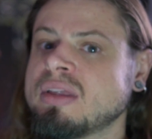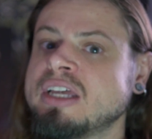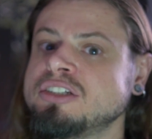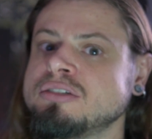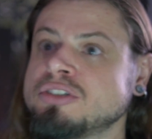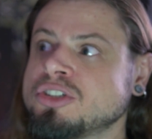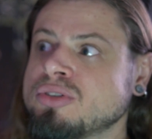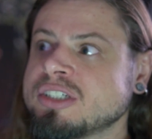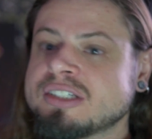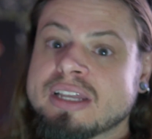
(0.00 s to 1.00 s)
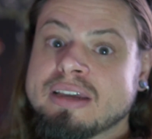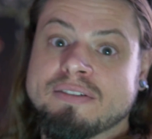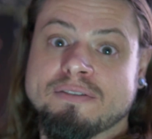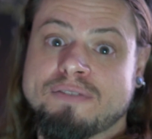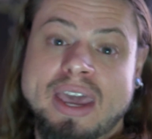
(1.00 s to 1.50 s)

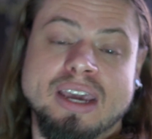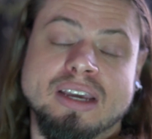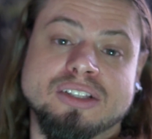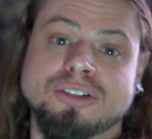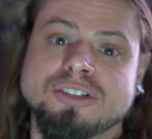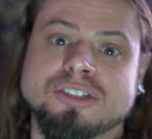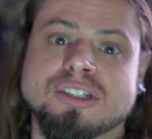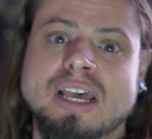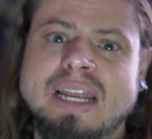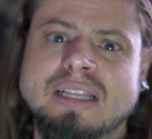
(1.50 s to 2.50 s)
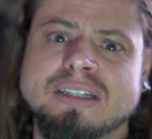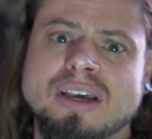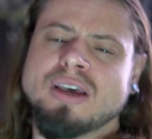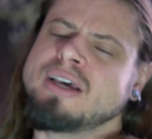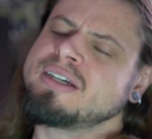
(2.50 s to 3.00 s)
interesting factors in it.
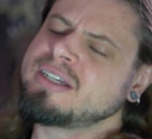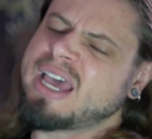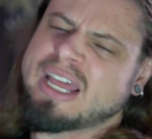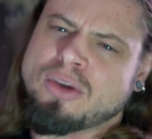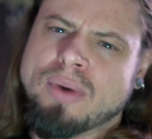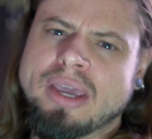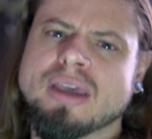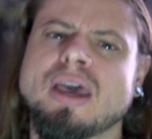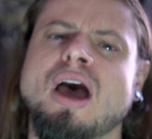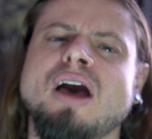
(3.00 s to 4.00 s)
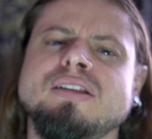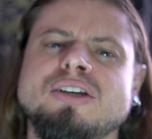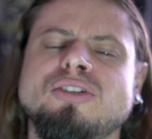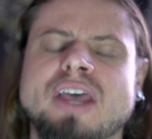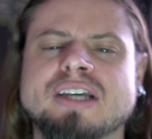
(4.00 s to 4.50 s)
Anyway,
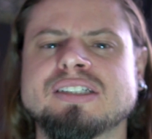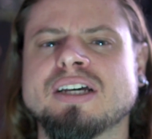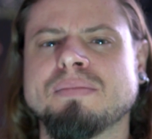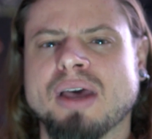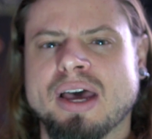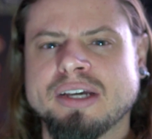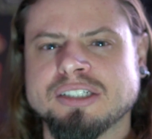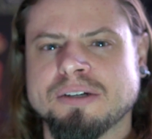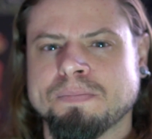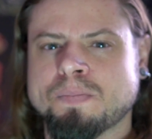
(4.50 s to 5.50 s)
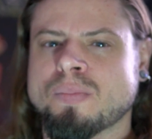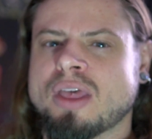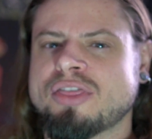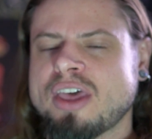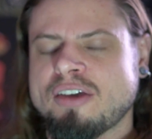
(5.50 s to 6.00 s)
until next time guys,
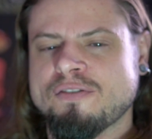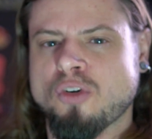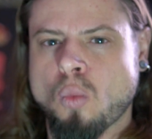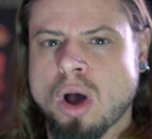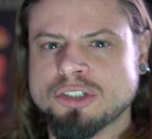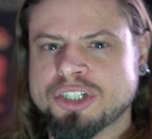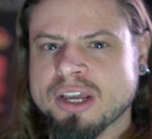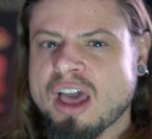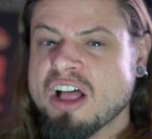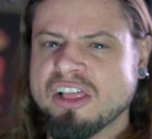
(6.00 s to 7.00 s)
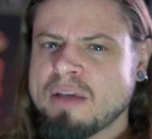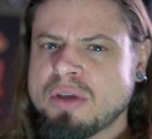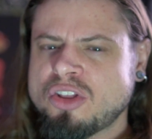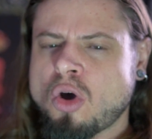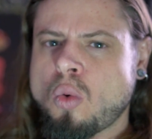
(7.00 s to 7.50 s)
thank you for watching. Let
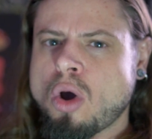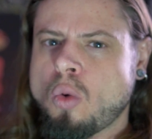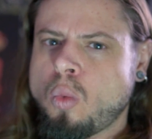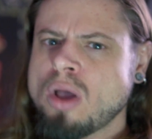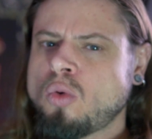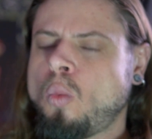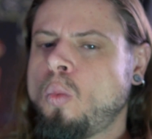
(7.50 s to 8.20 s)
me know what